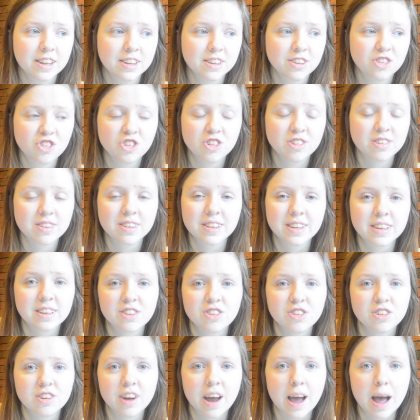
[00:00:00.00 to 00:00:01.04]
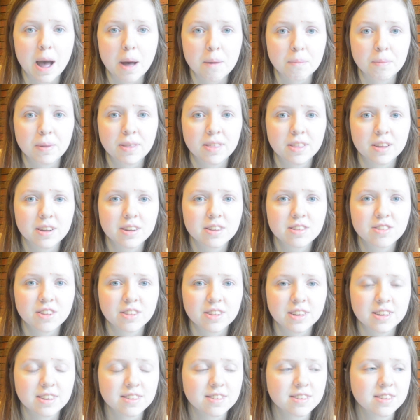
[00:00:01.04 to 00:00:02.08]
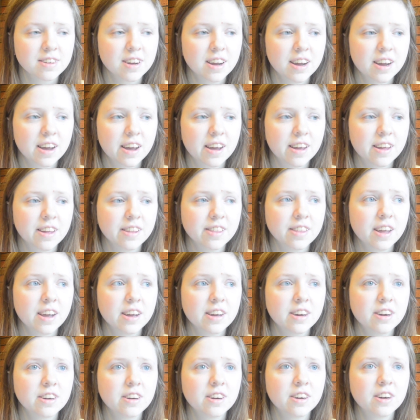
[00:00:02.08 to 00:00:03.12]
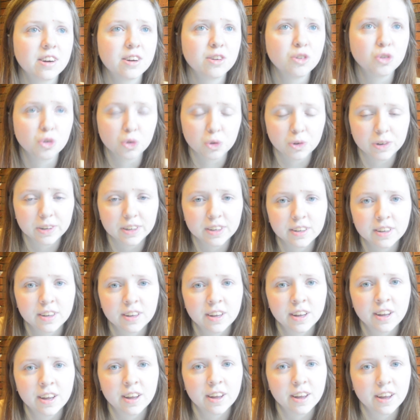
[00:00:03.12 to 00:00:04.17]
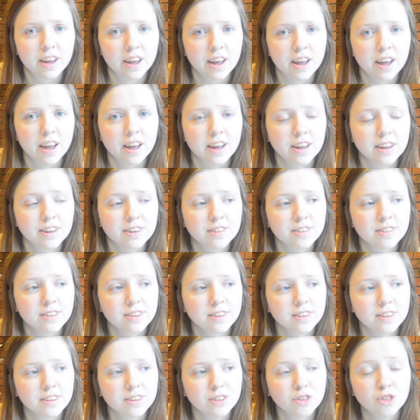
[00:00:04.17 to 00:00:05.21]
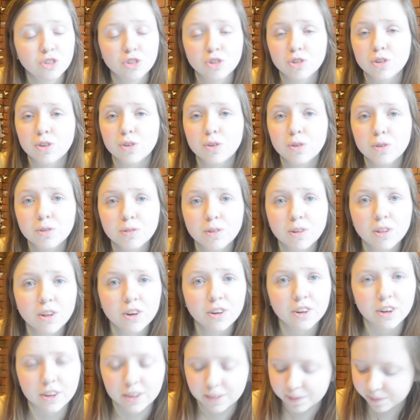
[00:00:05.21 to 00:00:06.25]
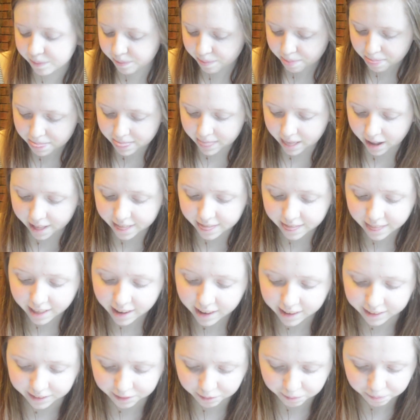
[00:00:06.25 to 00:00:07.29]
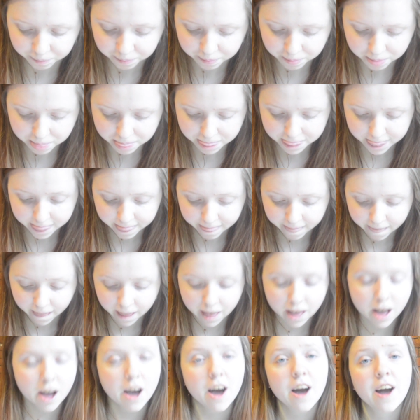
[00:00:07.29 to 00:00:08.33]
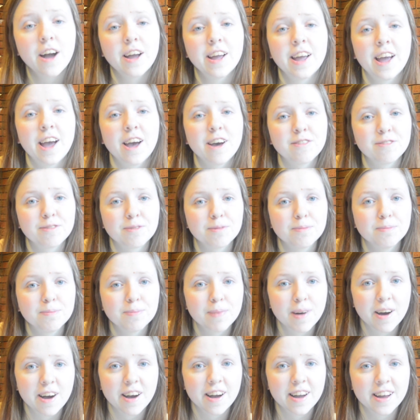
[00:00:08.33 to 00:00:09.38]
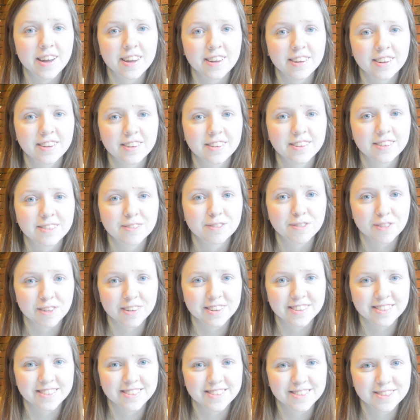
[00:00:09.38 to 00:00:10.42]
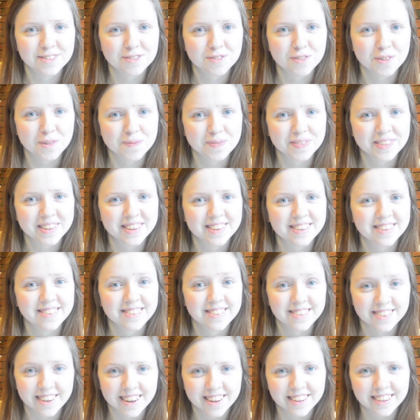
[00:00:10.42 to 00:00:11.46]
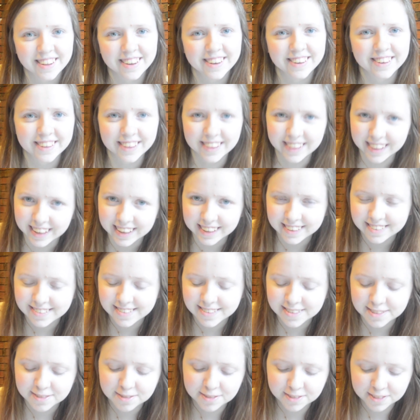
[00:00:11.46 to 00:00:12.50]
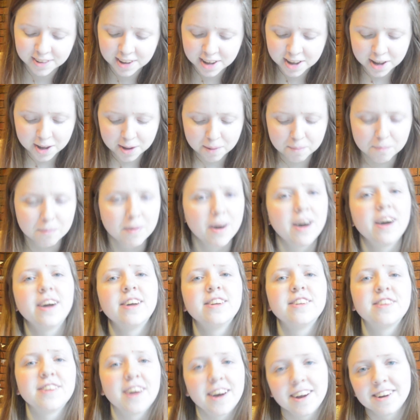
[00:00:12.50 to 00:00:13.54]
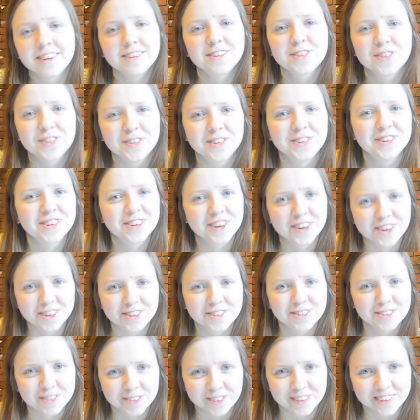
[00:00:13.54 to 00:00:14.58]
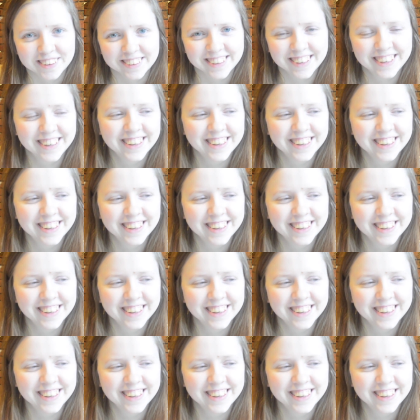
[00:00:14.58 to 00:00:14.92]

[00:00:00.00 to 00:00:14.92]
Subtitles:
she's linked you to happy things on the internet and they are a joy, and you should all follow her. And then I have my friends from the Starlight Collective, my dinosaur girl squad.